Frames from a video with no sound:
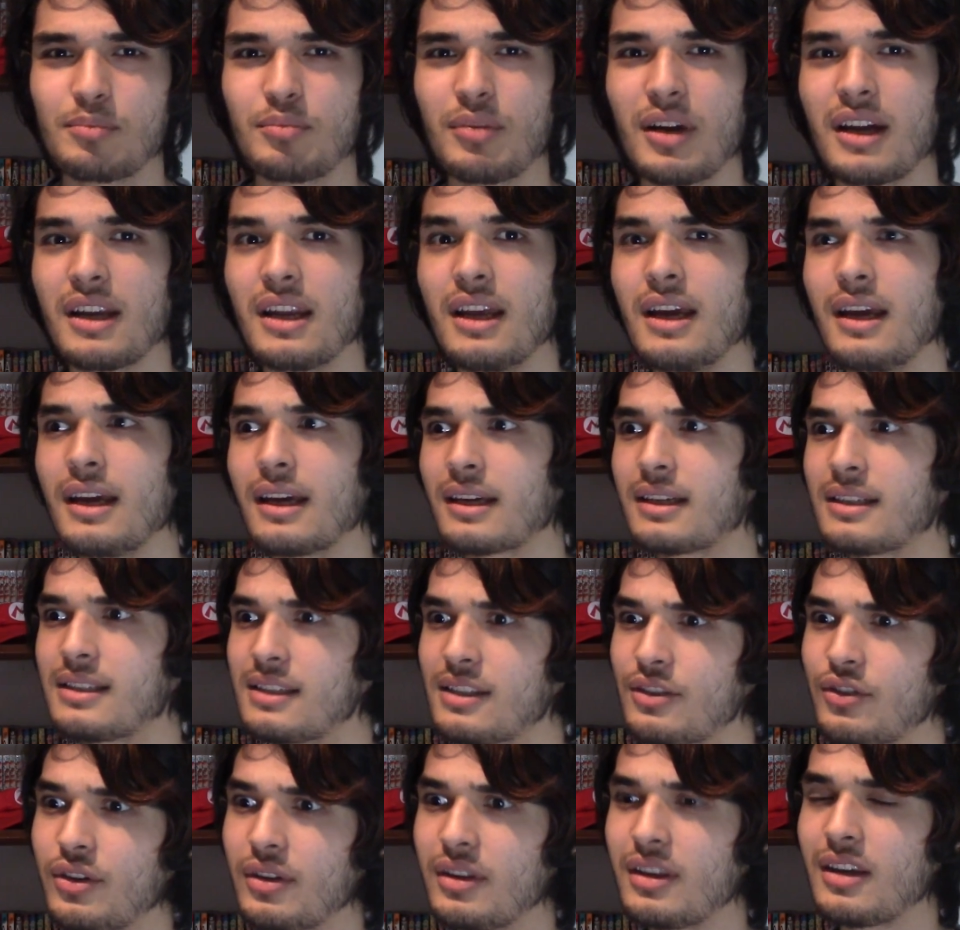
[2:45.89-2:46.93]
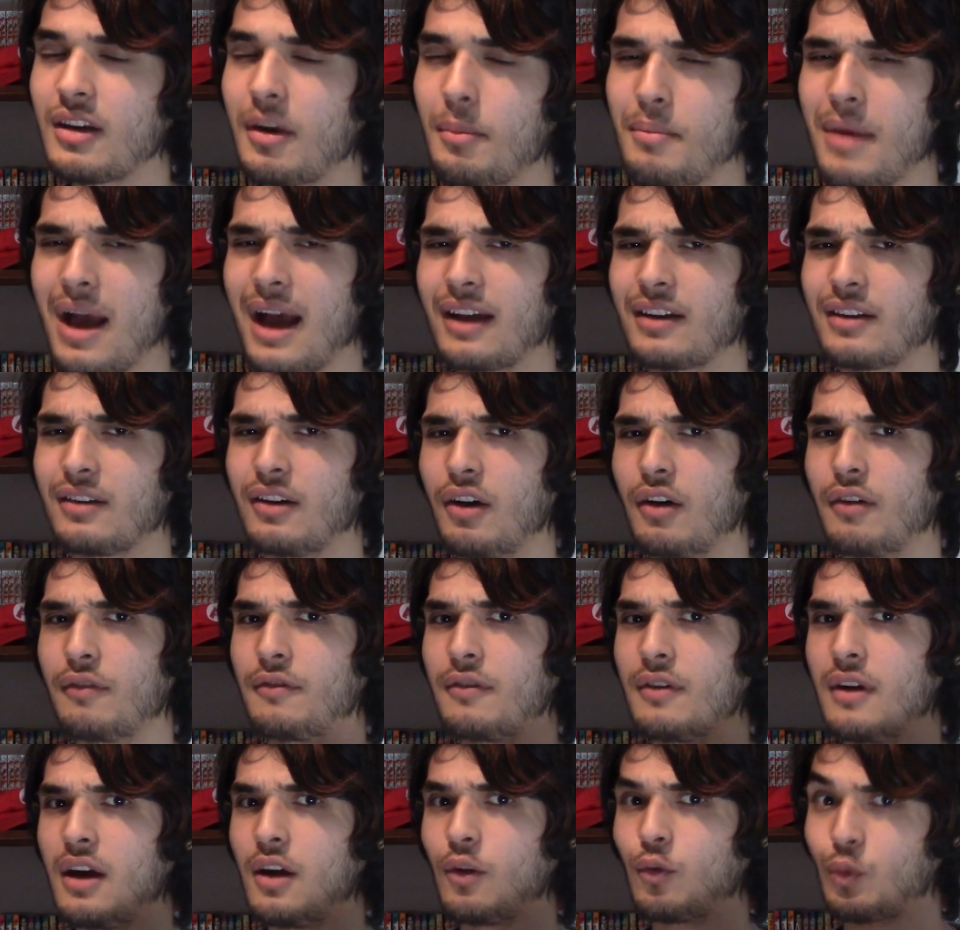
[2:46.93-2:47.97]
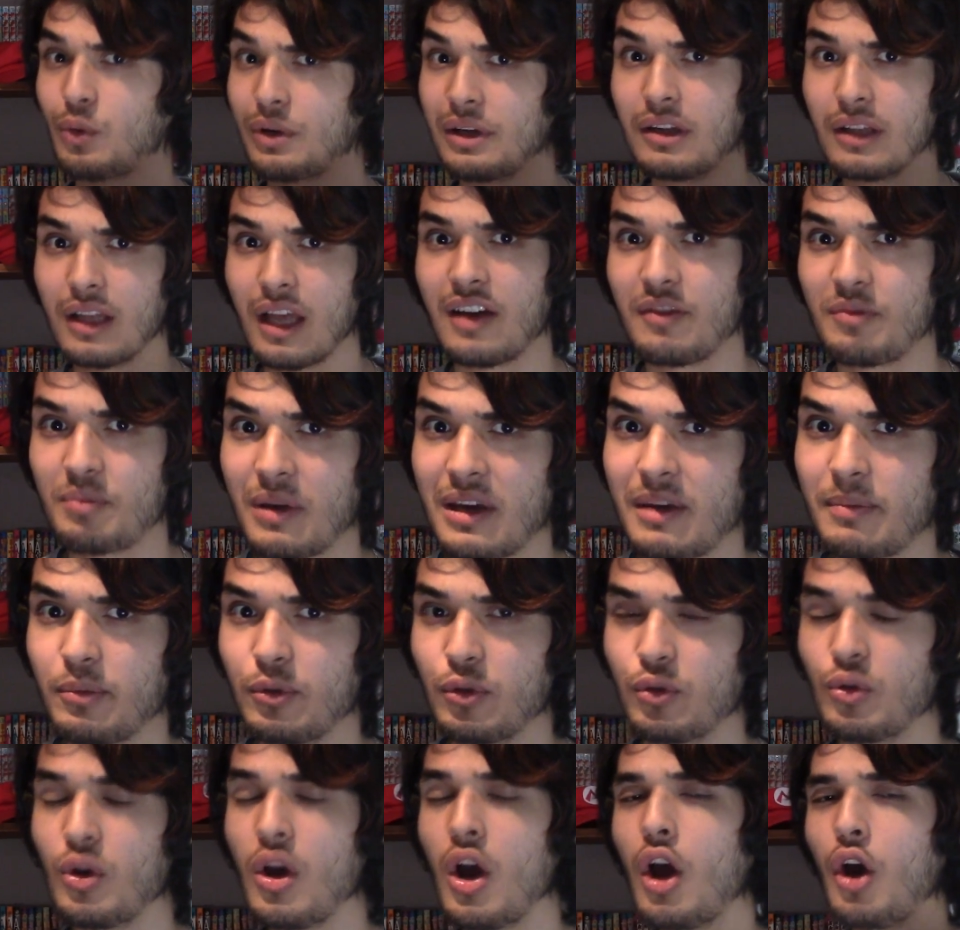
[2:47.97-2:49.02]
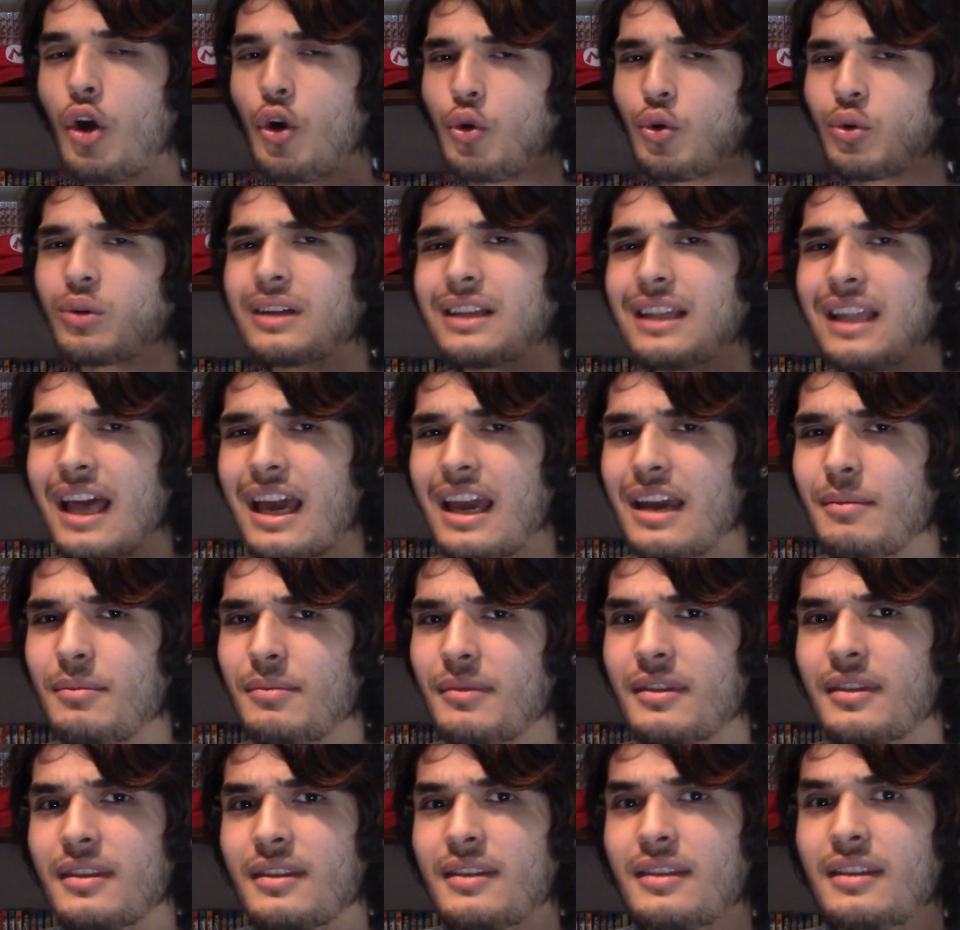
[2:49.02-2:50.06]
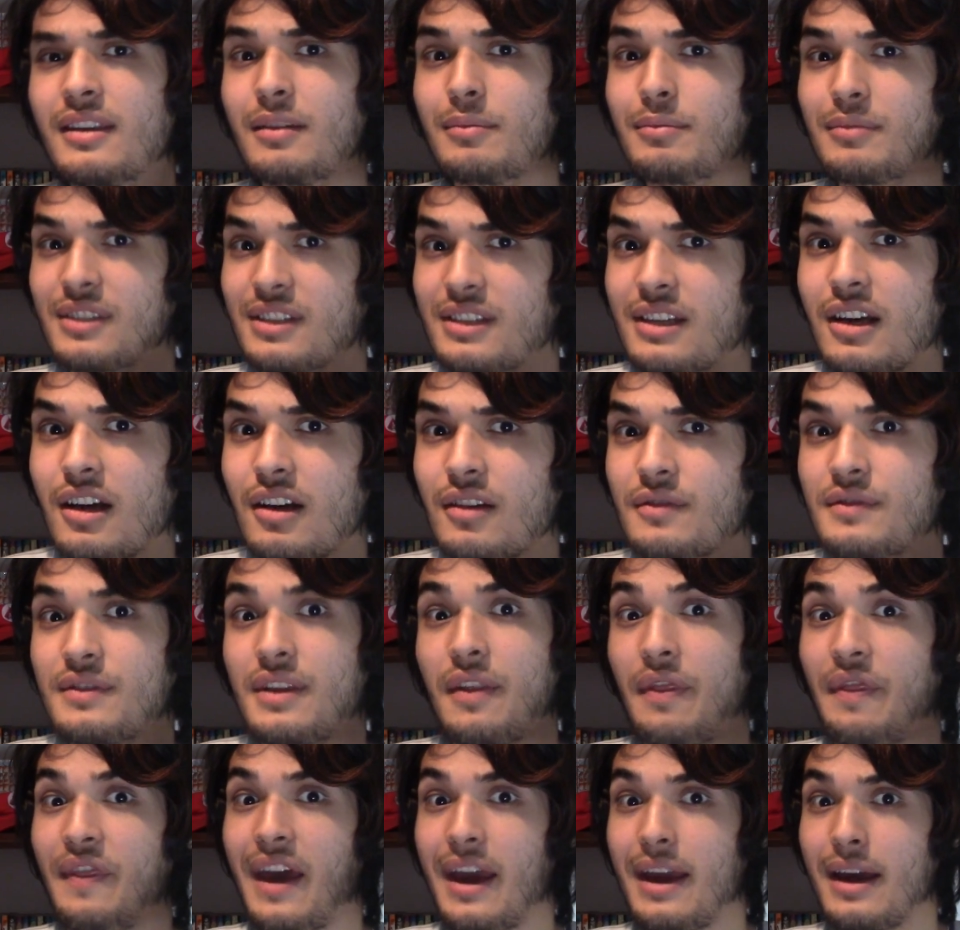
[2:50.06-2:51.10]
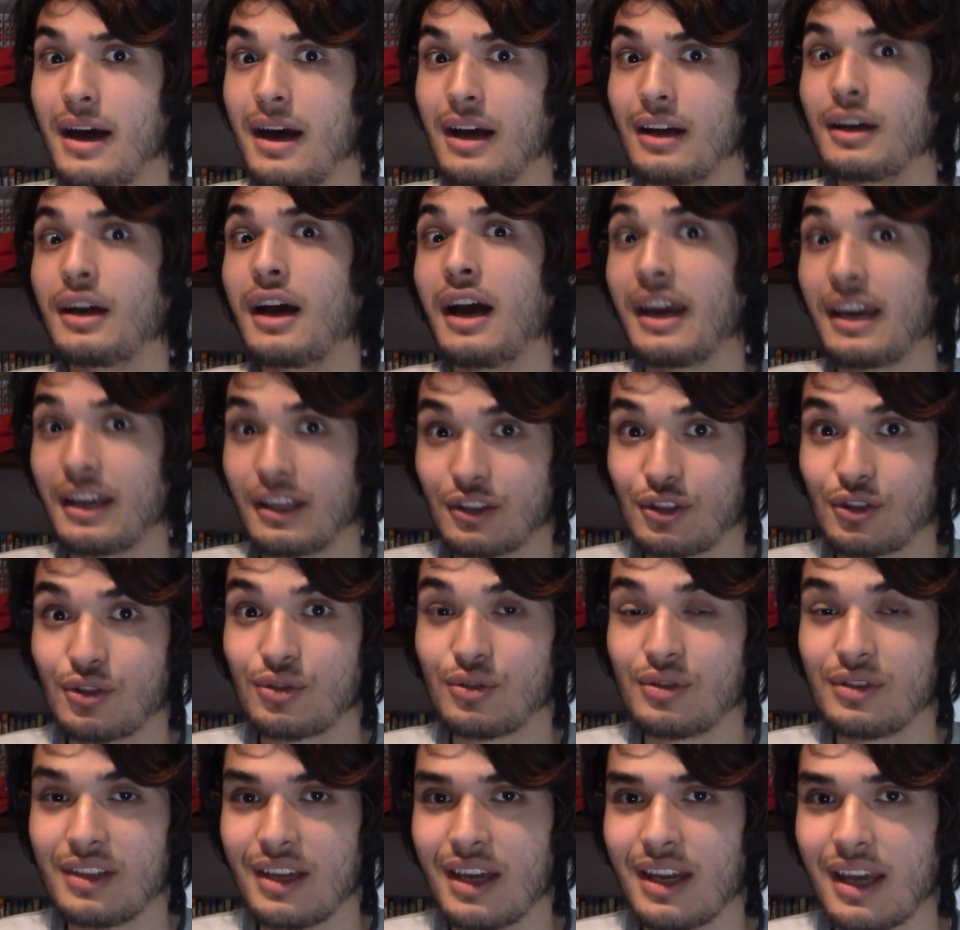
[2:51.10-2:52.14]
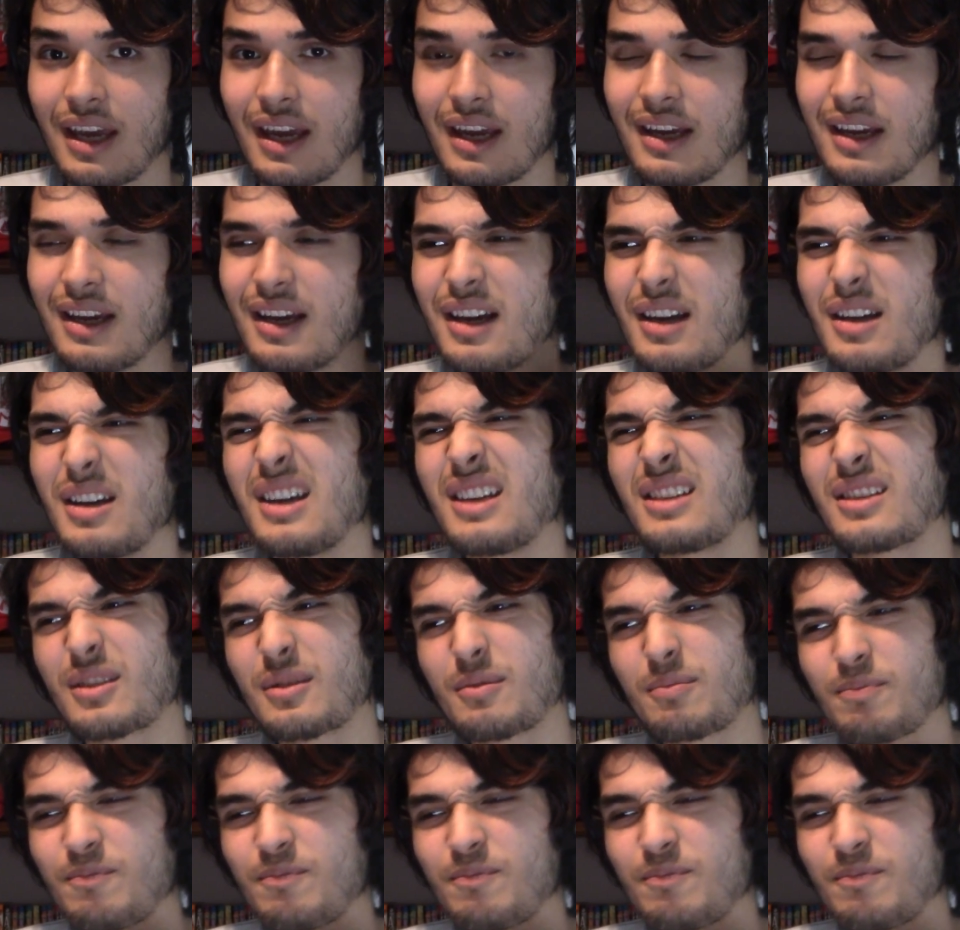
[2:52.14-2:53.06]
but considering the amount of real life people who claim themselves that they are a tsundere, it's